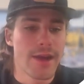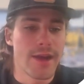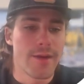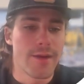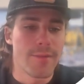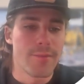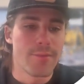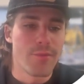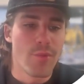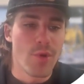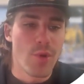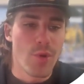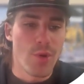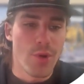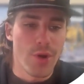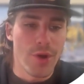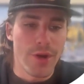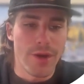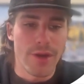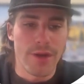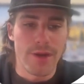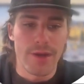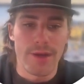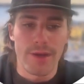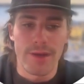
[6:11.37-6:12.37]

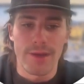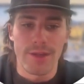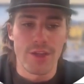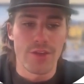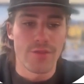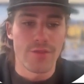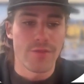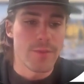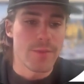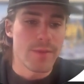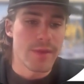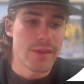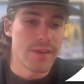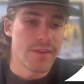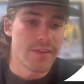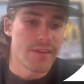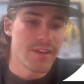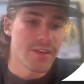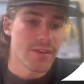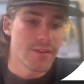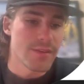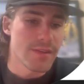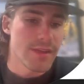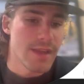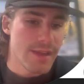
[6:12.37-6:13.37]
More UVPs
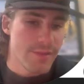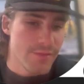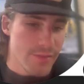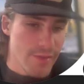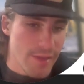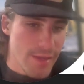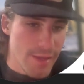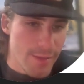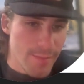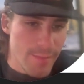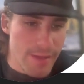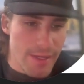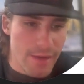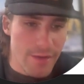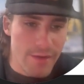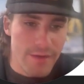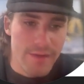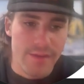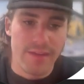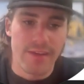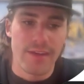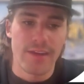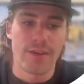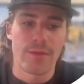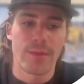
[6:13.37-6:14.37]
here, lifetime
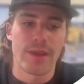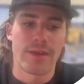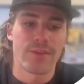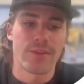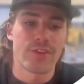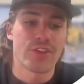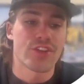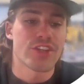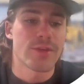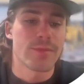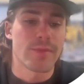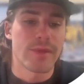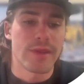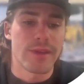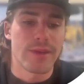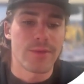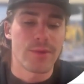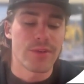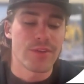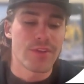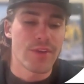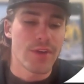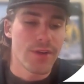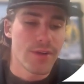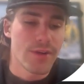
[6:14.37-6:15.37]
guarantee. We have a shipping and
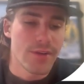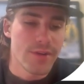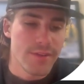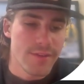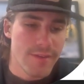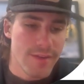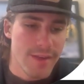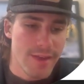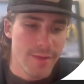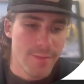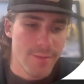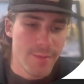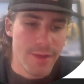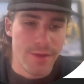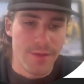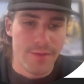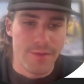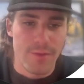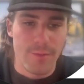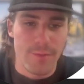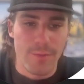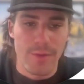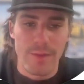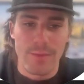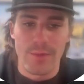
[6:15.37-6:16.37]
returns tab here
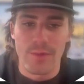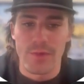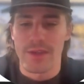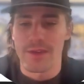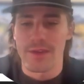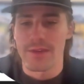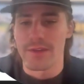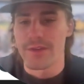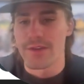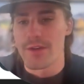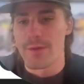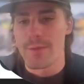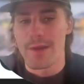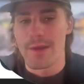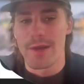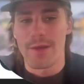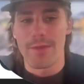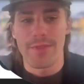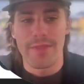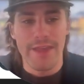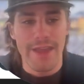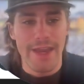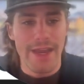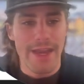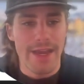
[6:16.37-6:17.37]
so people can learn
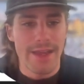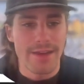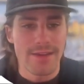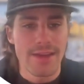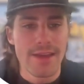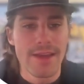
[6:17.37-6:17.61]
about that.